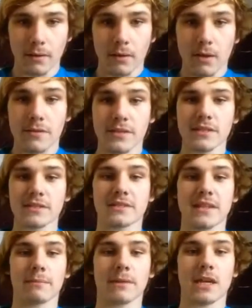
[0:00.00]
This is the
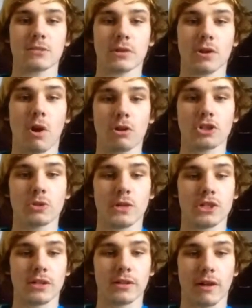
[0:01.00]
same case with college
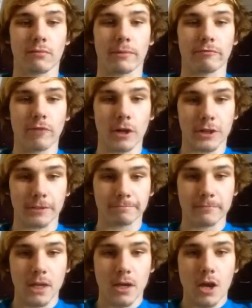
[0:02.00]
tuition and government funding.
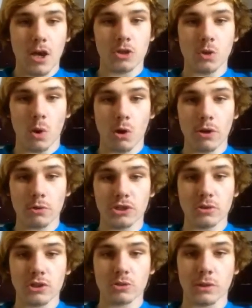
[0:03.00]
So although
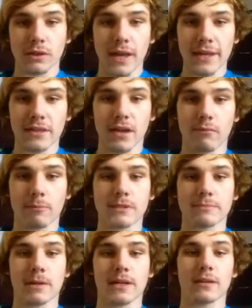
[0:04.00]
students would like the government's
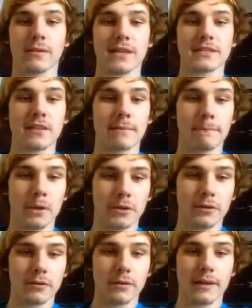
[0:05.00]
money to lessen their
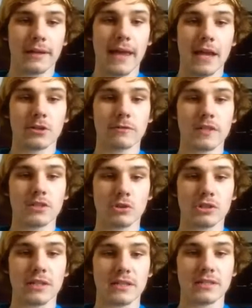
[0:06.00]
burden, it actually
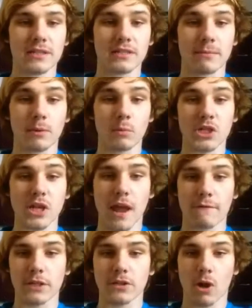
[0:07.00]
results in a system in which
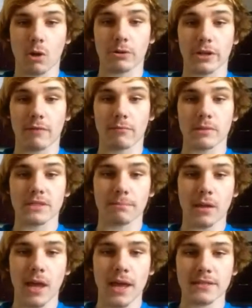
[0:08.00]
every dollar the government
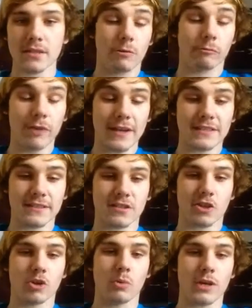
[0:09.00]
supplies raises
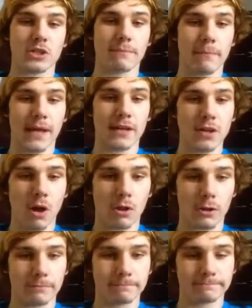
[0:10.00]
the tuition by
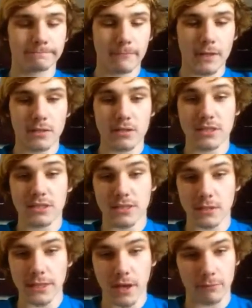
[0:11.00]
$1.
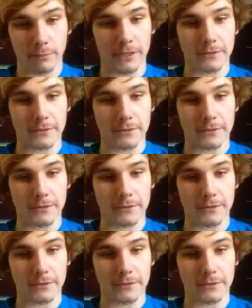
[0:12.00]
Silly government.